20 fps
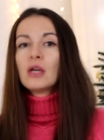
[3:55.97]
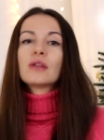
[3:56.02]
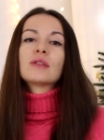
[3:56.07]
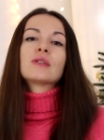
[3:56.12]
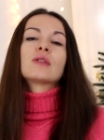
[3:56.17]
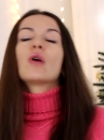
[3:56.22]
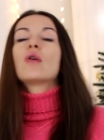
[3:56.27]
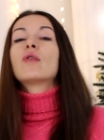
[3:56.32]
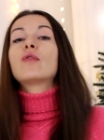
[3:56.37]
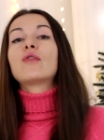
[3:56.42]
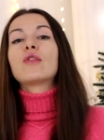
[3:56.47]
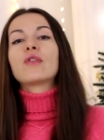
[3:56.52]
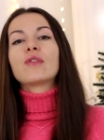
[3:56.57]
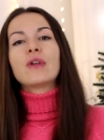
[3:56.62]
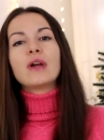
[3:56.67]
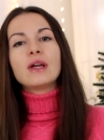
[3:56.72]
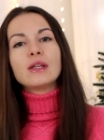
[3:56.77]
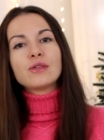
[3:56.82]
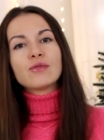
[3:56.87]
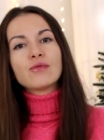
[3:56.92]
So, for
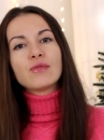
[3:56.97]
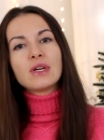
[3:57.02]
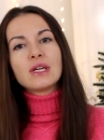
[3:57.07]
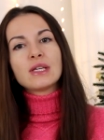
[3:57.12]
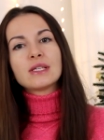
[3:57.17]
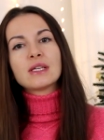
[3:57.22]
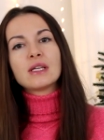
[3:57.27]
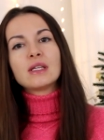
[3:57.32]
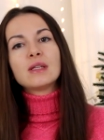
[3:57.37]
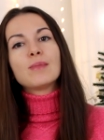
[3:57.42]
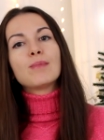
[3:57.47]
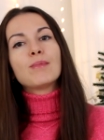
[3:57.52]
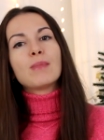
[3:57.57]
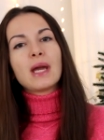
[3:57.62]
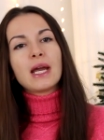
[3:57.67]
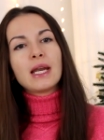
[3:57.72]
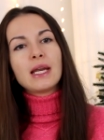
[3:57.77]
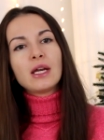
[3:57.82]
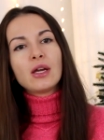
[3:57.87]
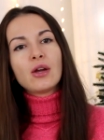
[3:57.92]
that reason,
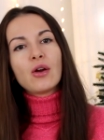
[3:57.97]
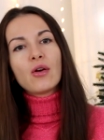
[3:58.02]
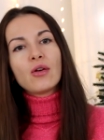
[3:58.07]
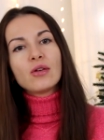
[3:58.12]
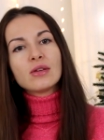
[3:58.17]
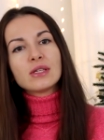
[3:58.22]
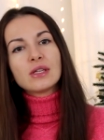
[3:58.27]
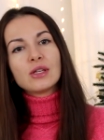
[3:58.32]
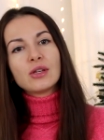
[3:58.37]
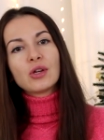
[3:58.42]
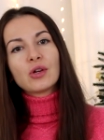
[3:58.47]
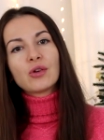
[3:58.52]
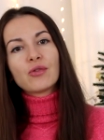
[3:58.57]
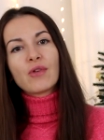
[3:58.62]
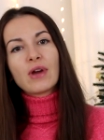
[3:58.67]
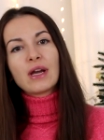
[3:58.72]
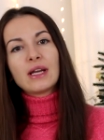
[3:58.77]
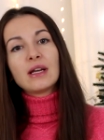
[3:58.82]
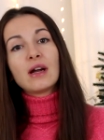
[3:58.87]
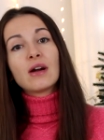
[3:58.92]
many girls in
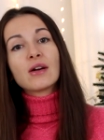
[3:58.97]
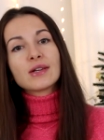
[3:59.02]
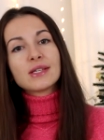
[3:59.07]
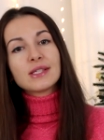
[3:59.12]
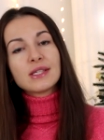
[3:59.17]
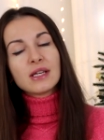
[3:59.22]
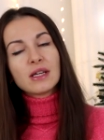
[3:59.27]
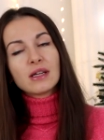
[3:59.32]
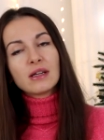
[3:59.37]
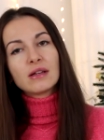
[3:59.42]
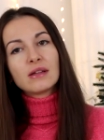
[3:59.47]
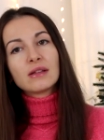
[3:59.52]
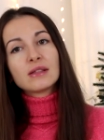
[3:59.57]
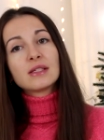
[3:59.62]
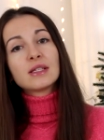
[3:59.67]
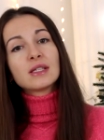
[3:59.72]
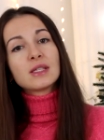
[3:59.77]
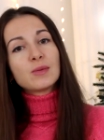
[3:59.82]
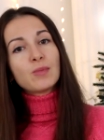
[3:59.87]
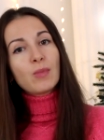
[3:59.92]
Ukraine are single
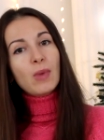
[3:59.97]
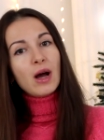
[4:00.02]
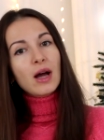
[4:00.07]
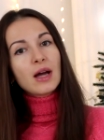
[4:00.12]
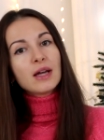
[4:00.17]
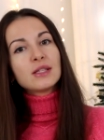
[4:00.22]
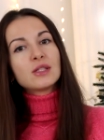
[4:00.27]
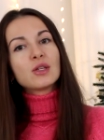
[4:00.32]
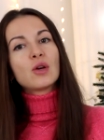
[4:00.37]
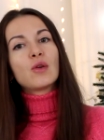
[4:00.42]
despite